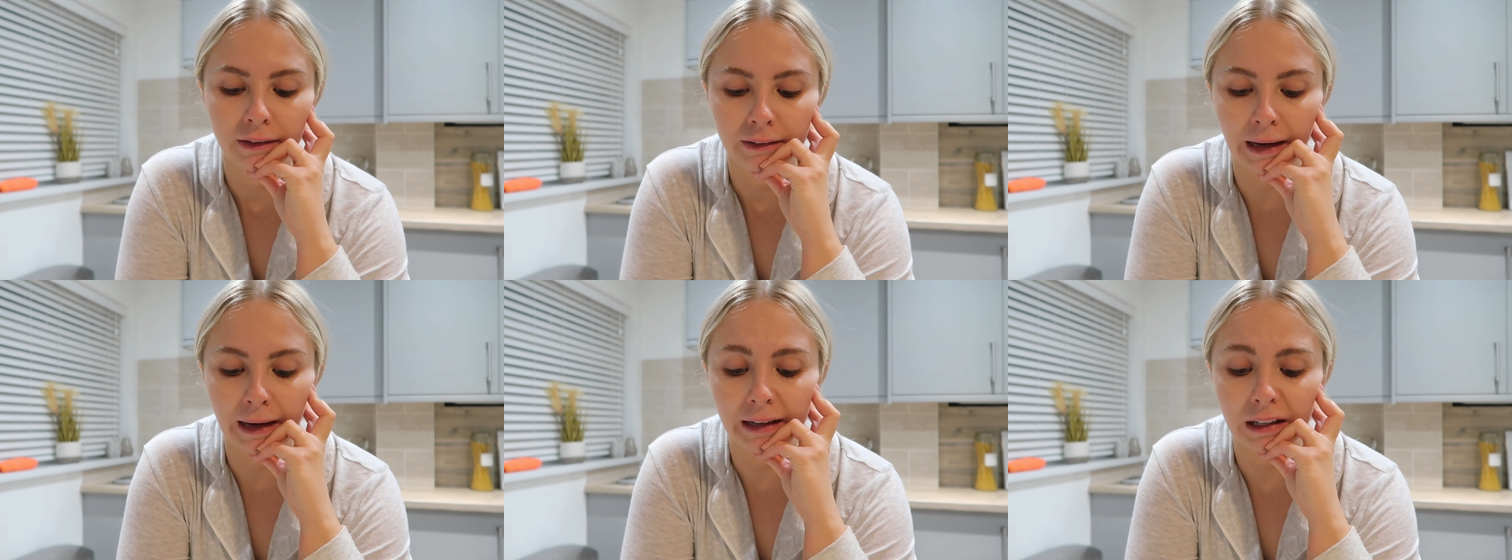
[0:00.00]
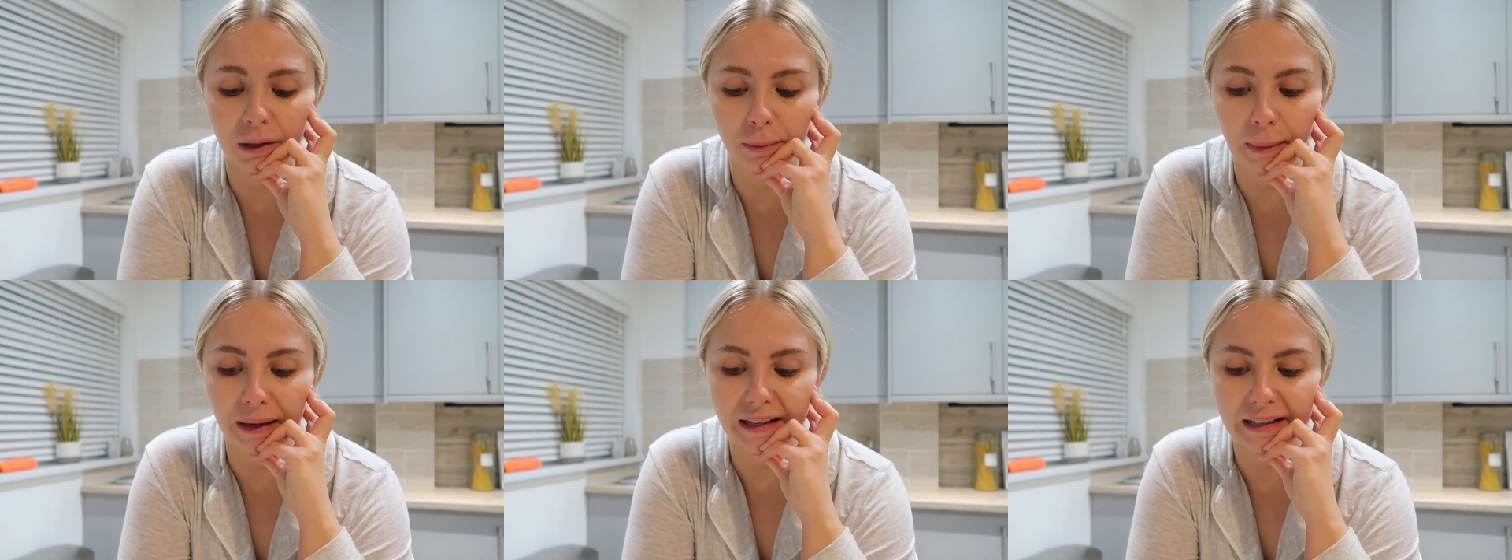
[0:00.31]

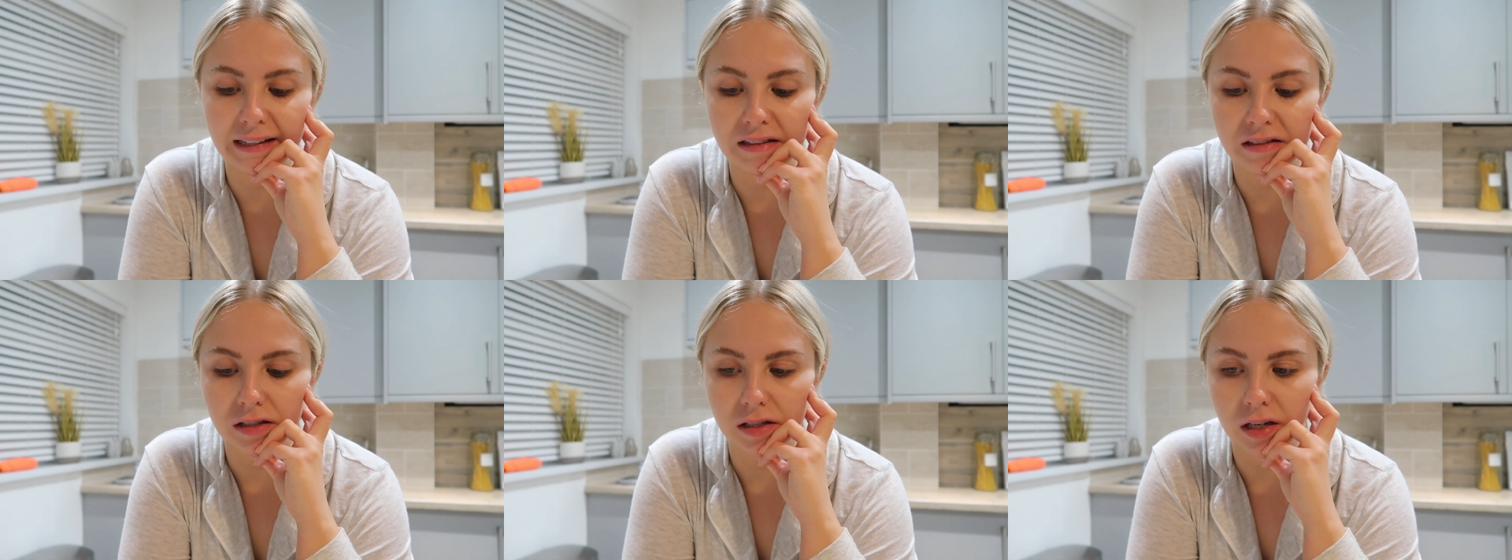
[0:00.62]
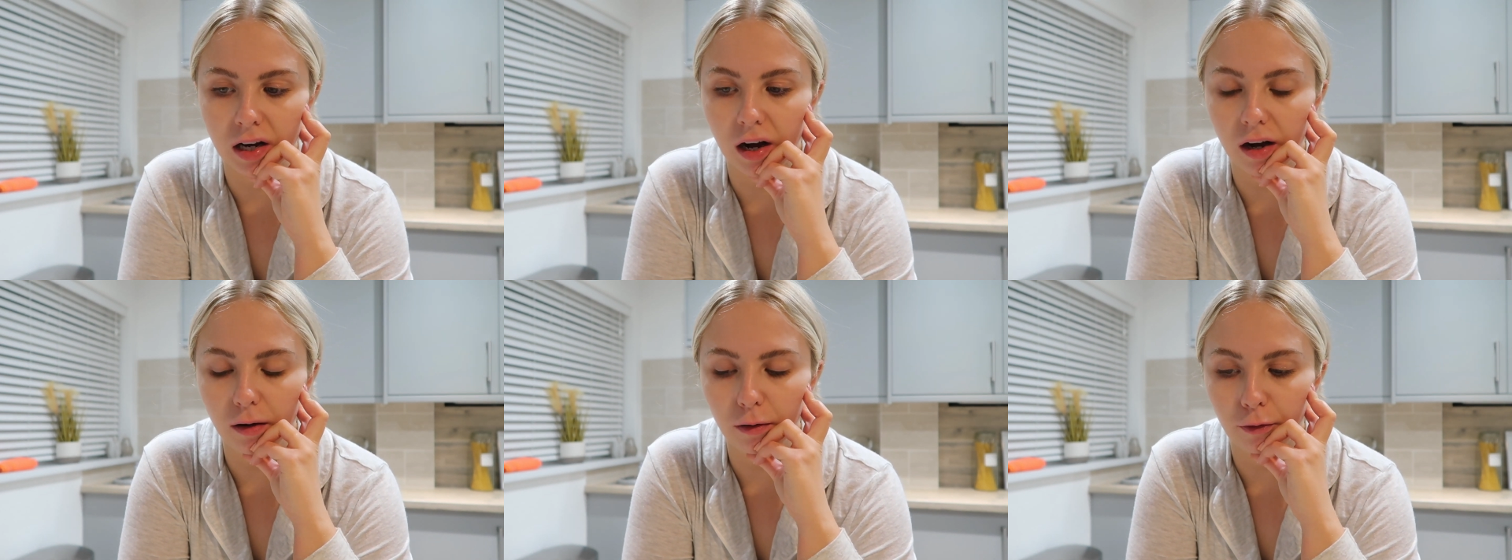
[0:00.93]
cake making
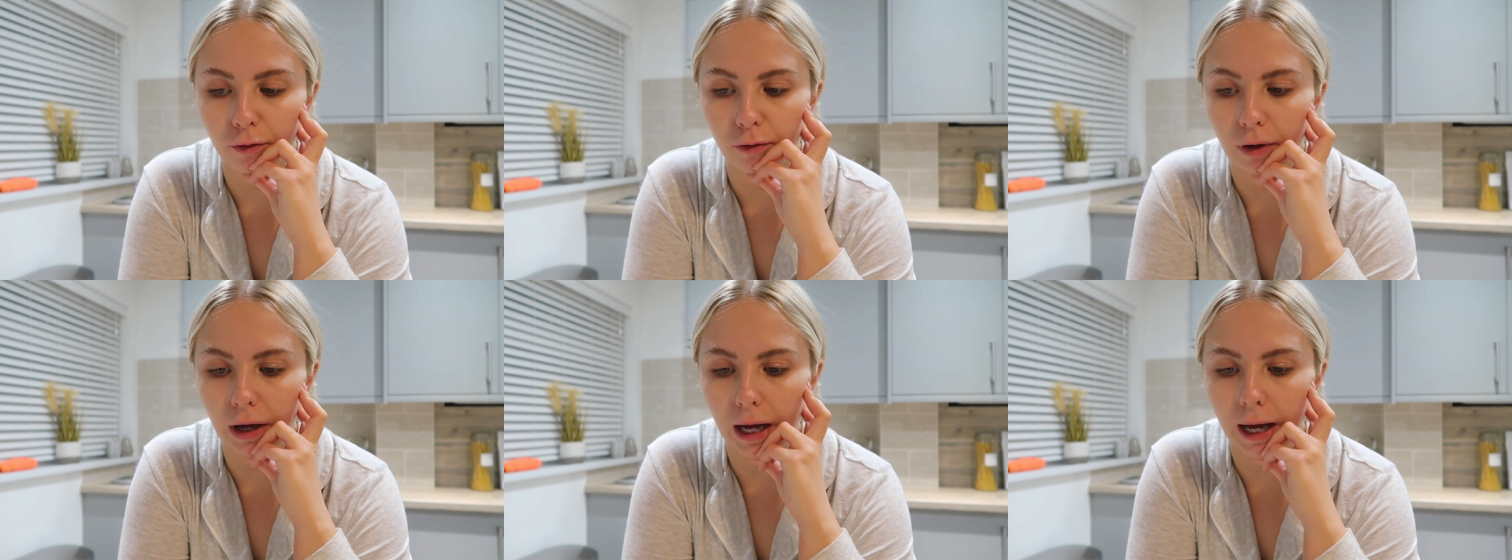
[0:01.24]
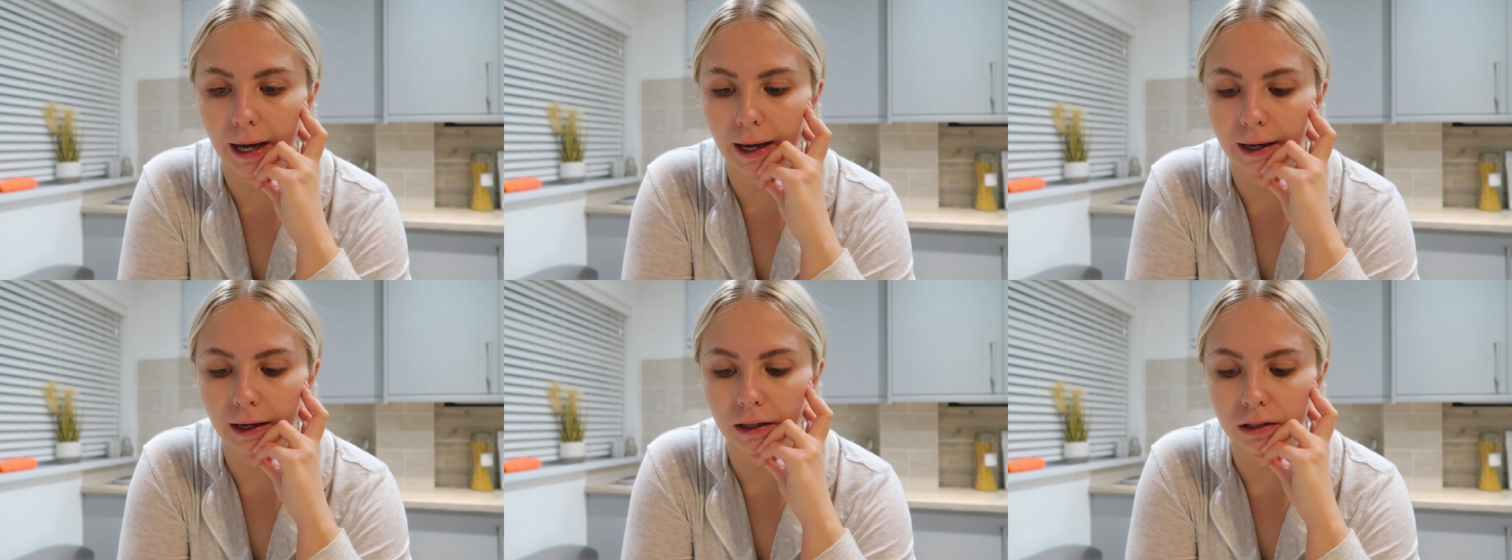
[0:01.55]
stuff,
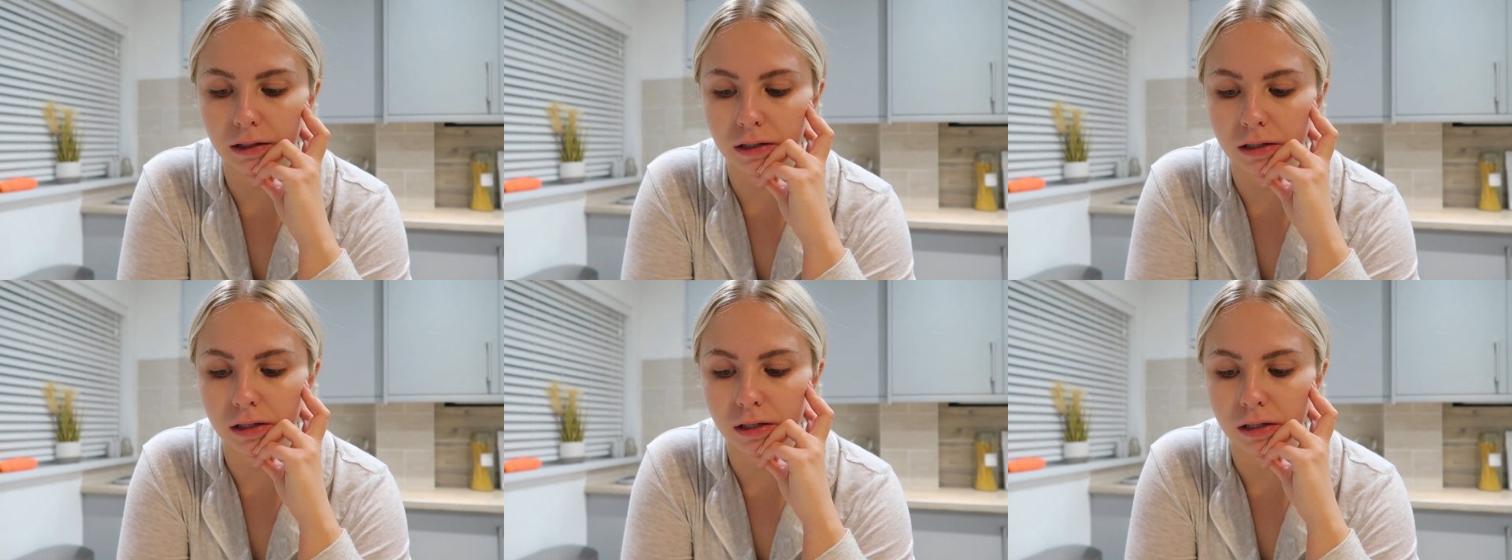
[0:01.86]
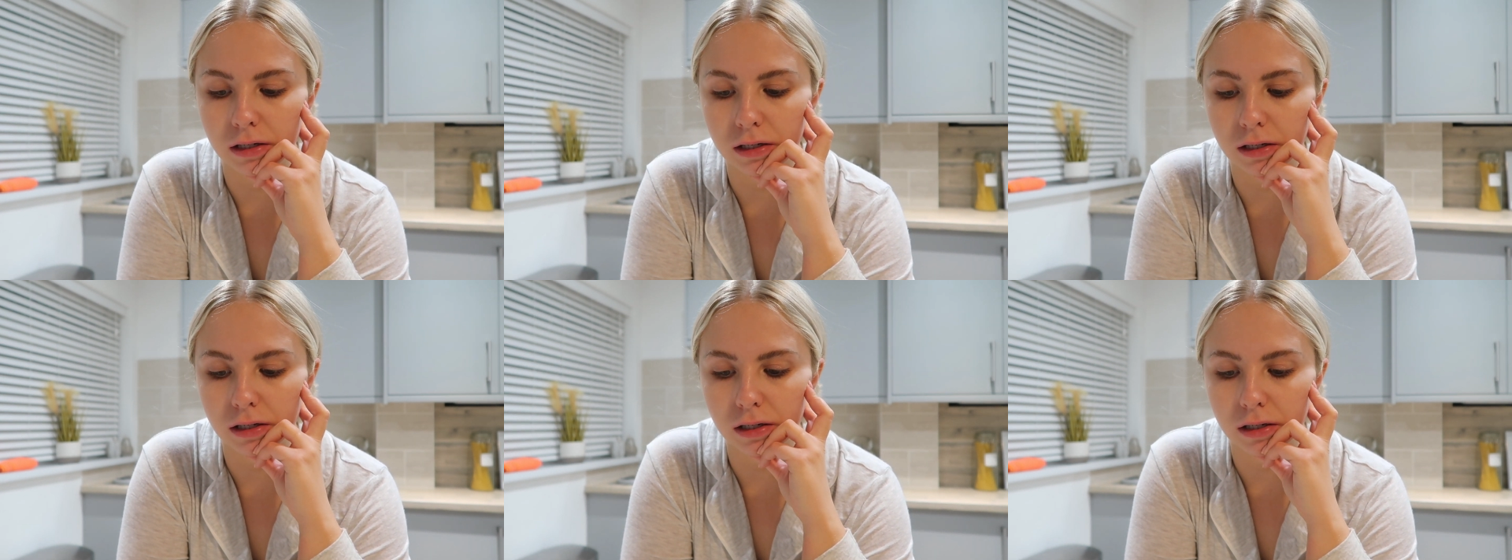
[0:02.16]
and